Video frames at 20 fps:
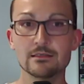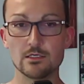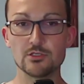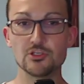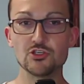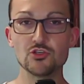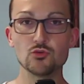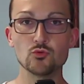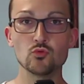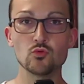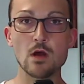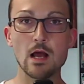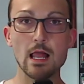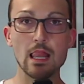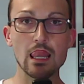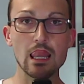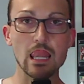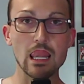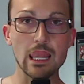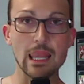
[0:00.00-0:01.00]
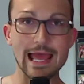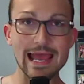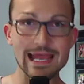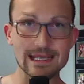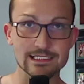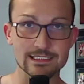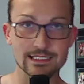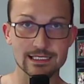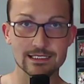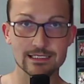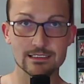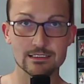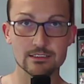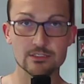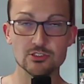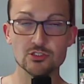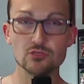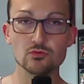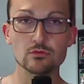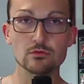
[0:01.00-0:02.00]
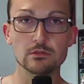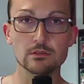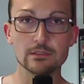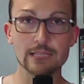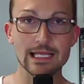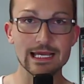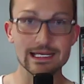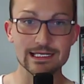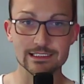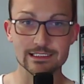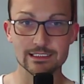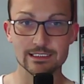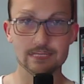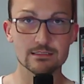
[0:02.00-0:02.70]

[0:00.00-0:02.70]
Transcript: You let